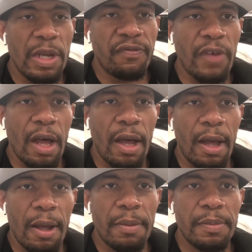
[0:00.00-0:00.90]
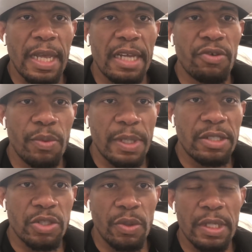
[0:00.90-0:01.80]
with Andrew
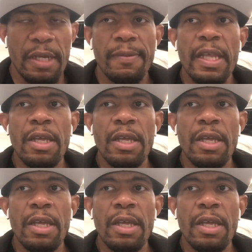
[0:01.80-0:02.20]
Ruiz Jr.